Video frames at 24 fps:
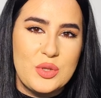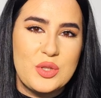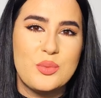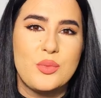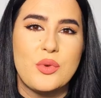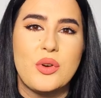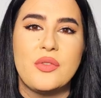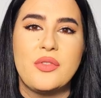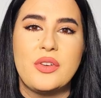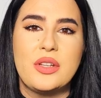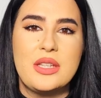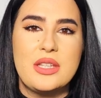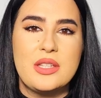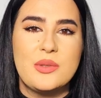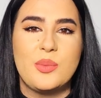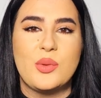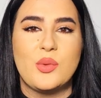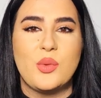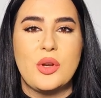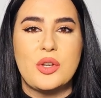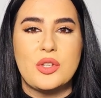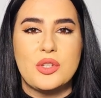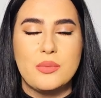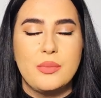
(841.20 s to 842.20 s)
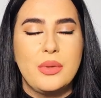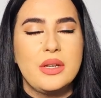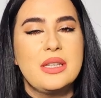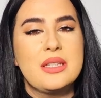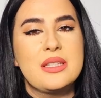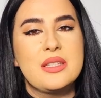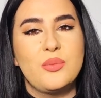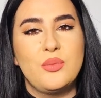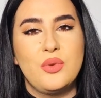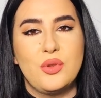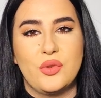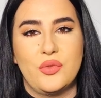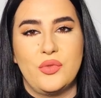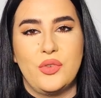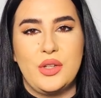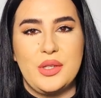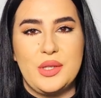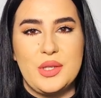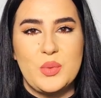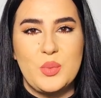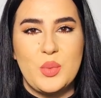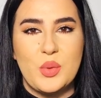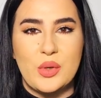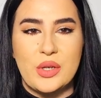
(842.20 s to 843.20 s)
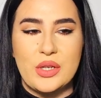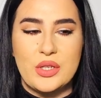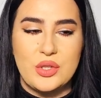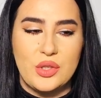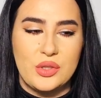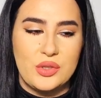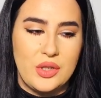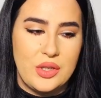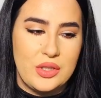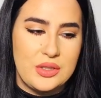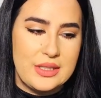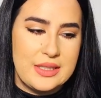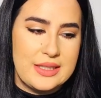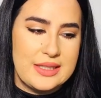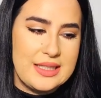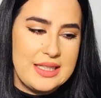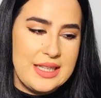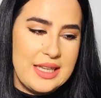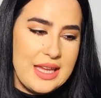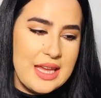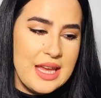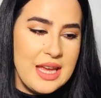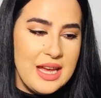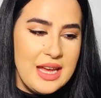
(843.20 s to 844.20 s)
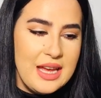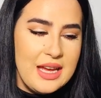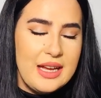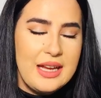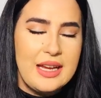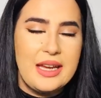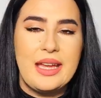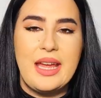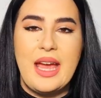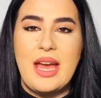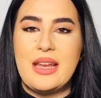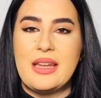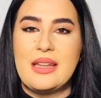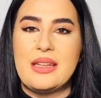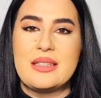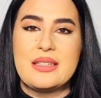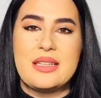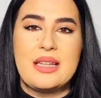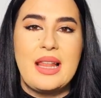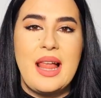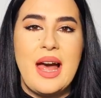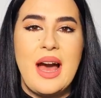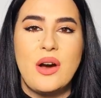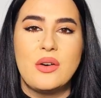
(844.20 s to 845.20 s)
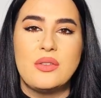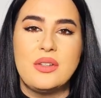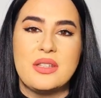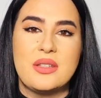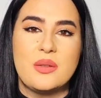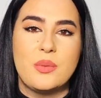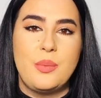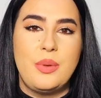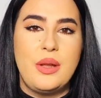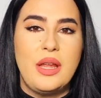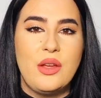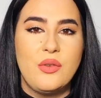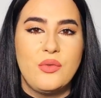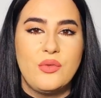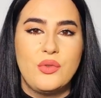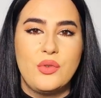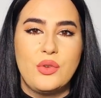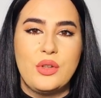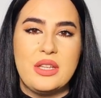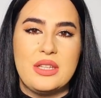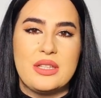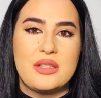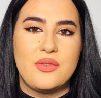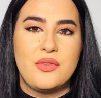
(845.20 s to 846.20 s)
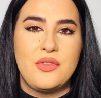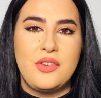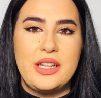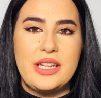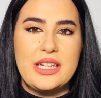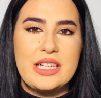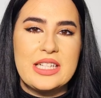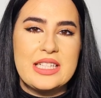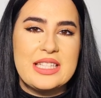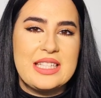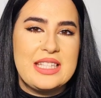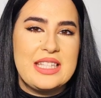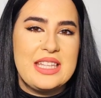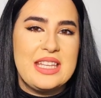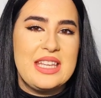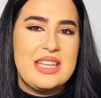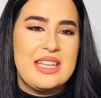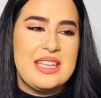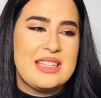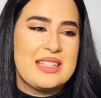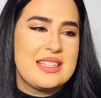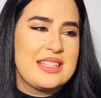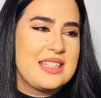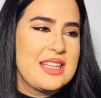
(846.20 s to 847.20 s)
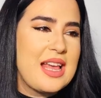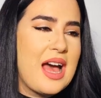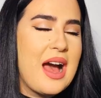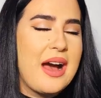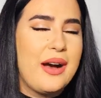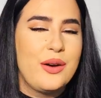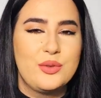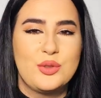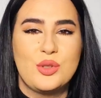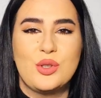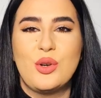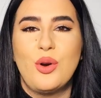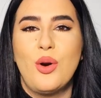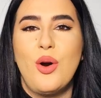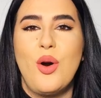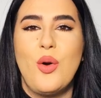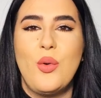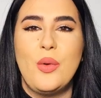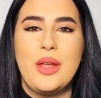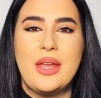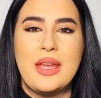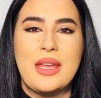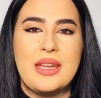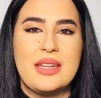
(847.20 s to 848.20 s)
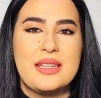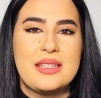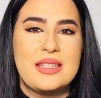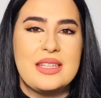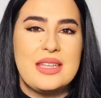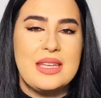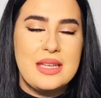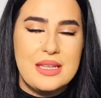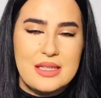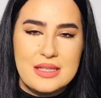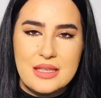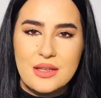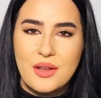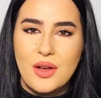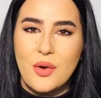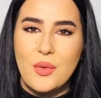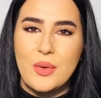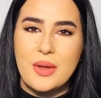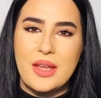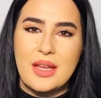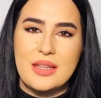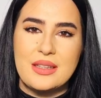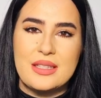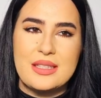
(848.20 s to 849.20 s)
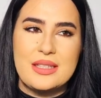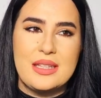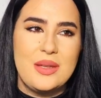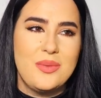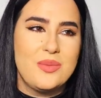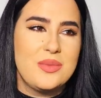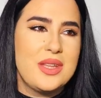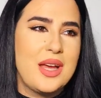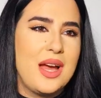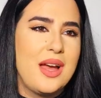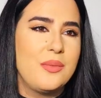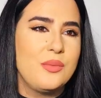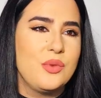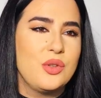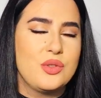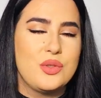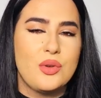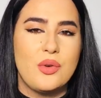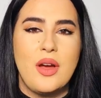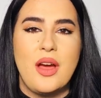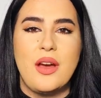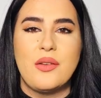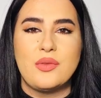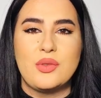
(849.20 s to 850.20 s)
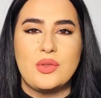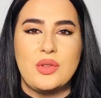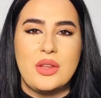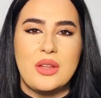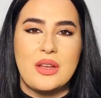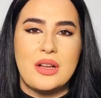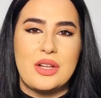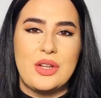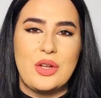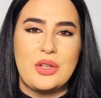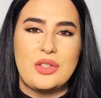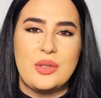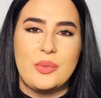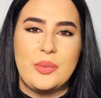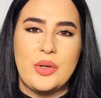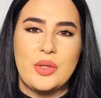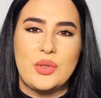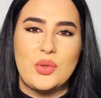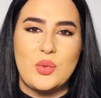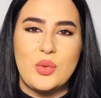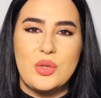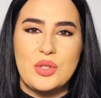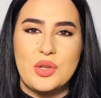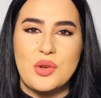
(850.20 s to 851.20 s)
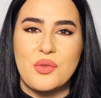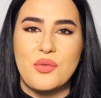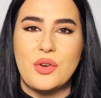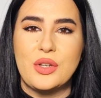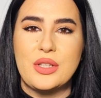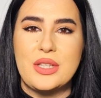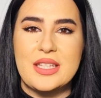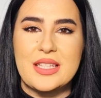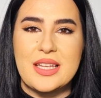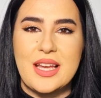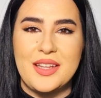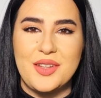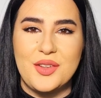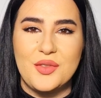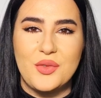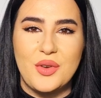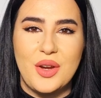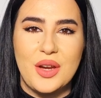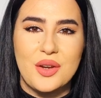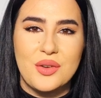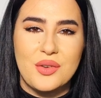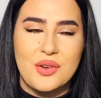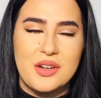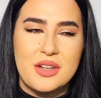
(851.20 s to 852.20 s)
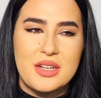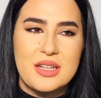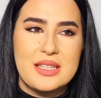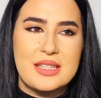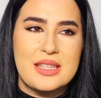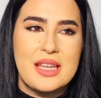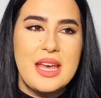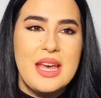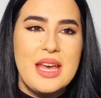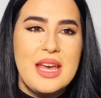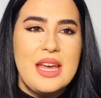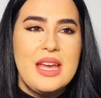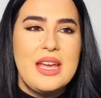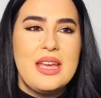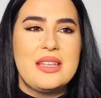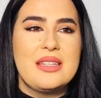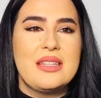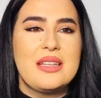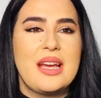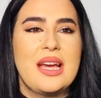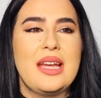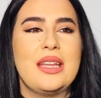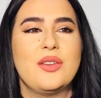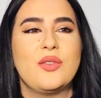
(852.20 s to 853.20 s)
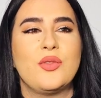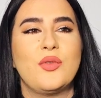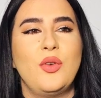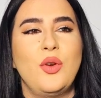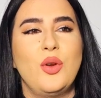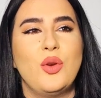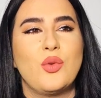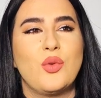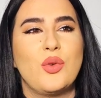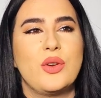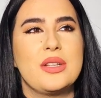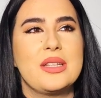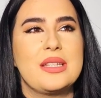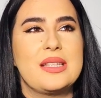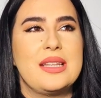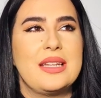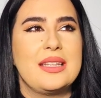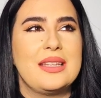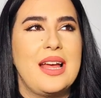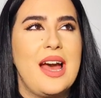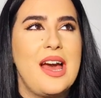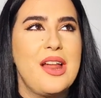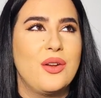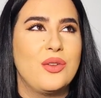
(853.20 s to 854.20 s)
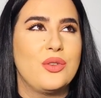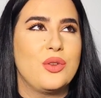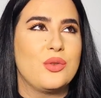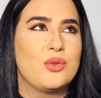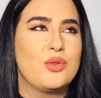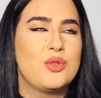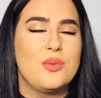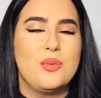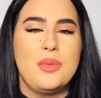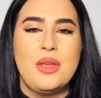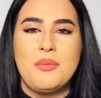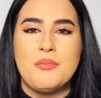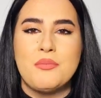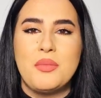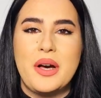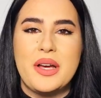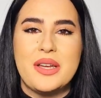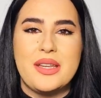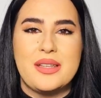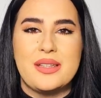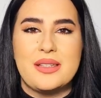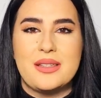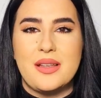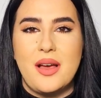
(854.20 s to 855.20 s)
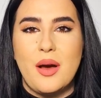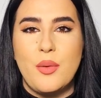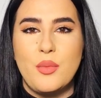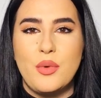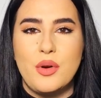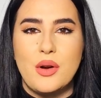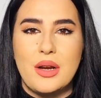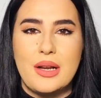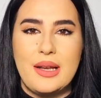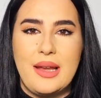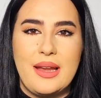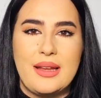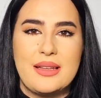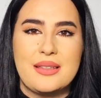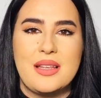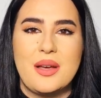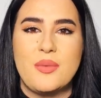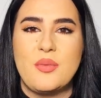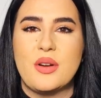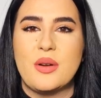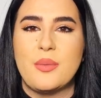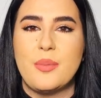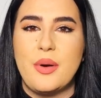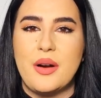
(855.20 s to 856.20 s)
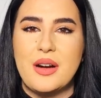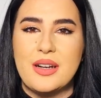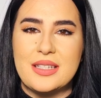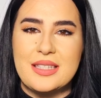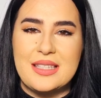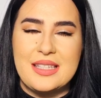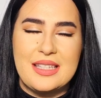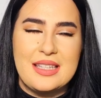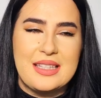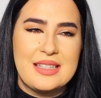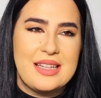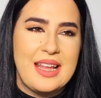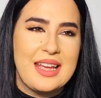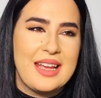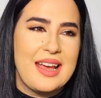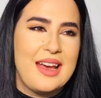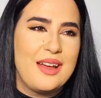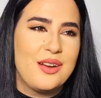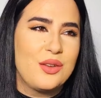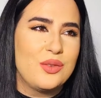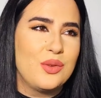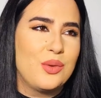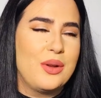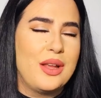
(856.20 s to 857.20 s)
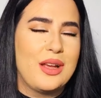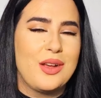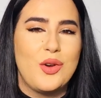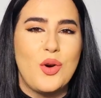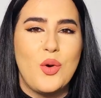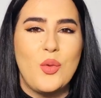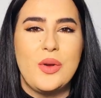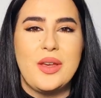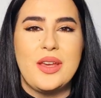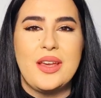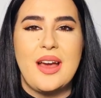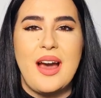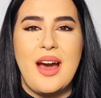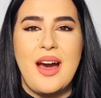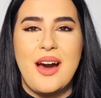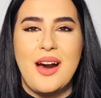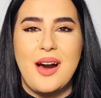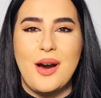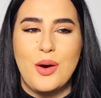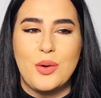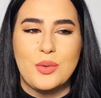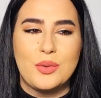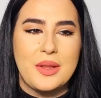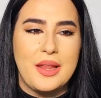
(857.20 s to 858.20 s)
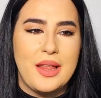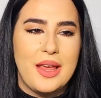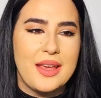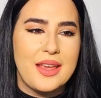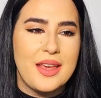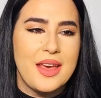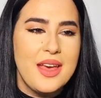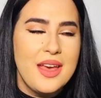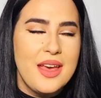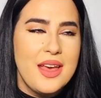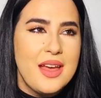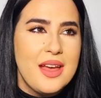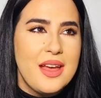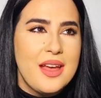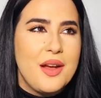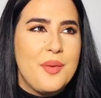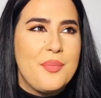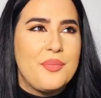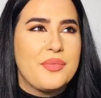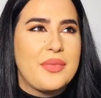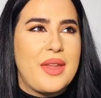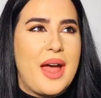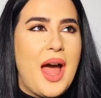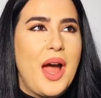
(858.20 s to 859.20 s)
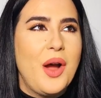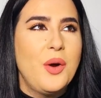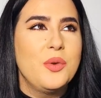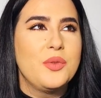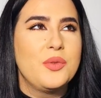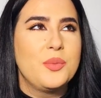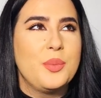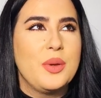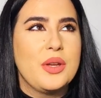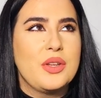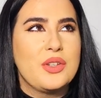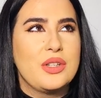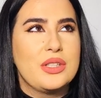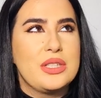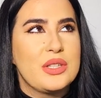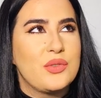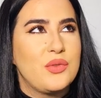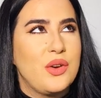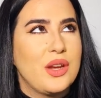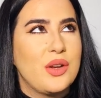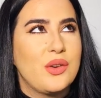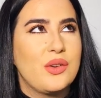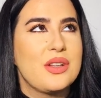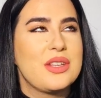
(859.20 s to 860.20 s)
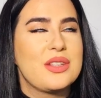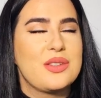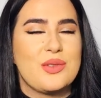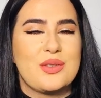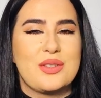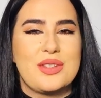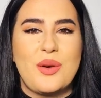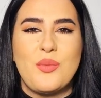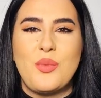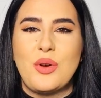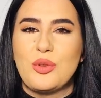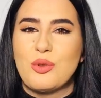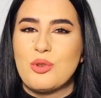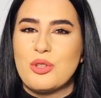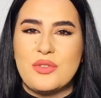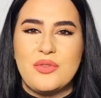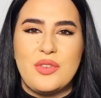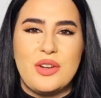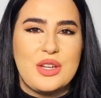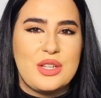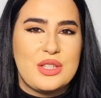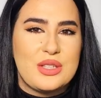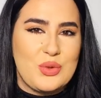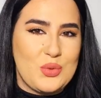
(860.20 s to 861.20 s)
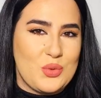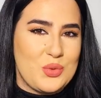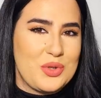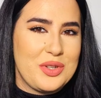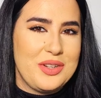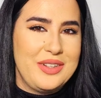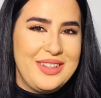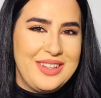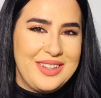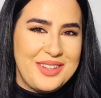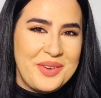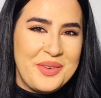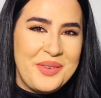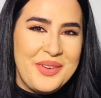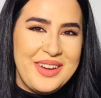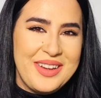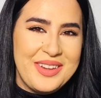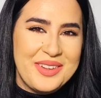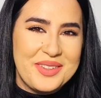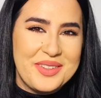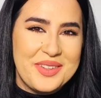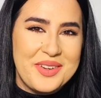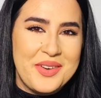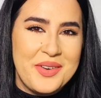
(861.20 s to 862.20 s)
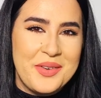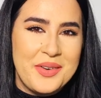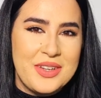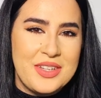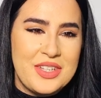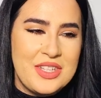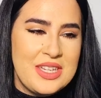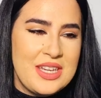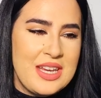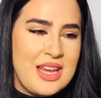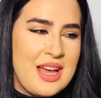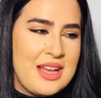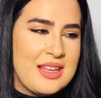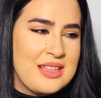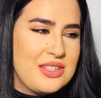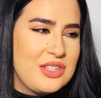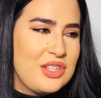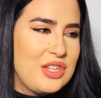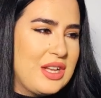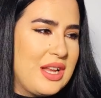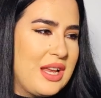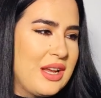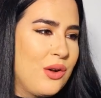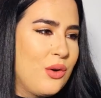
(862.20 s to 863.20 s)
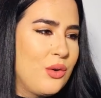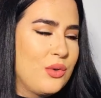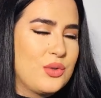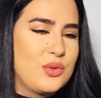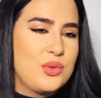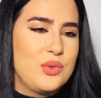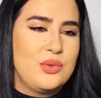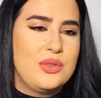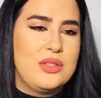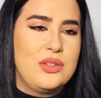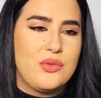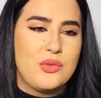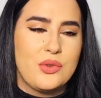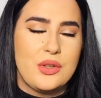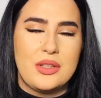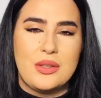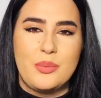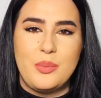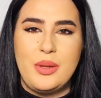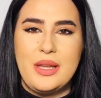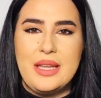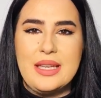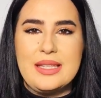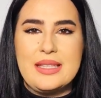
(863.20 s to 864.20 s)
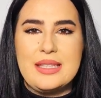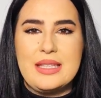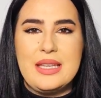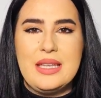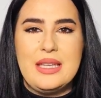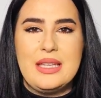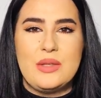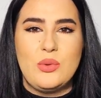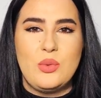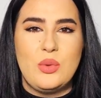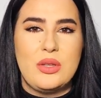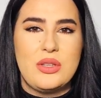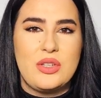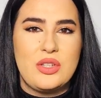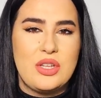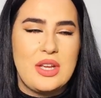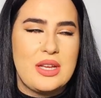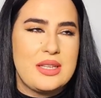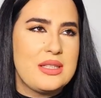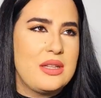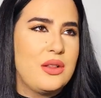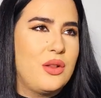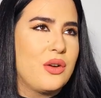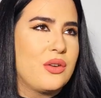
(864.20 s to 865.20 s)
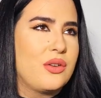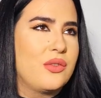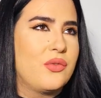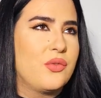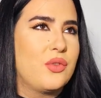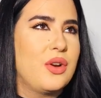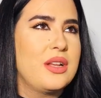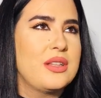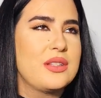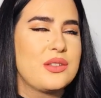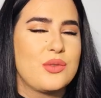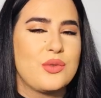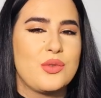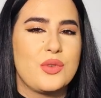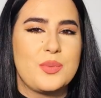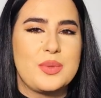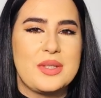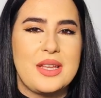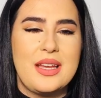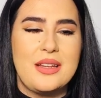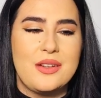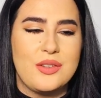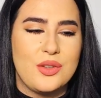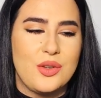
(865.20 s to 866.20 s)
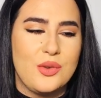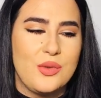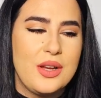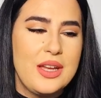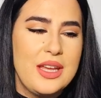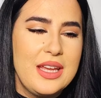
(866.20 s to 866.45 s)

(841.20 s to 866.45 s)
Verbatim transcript: it's more of an inspiration but it's a beautiful inspiration honestly. Again it's loud, it's playful, it's flirty, it's outgoing, it's easygoing at the same time you don't have to think a lot about reaching for this kind of fragrance. It's the kind of fragrance that I don't know to me embodies summer like summer parties like I don't know like going out like I would picture this fragrance on someone who's very social in a way, you know. She has she like goes to different places, with, she has a lot of friends groups, I don't know.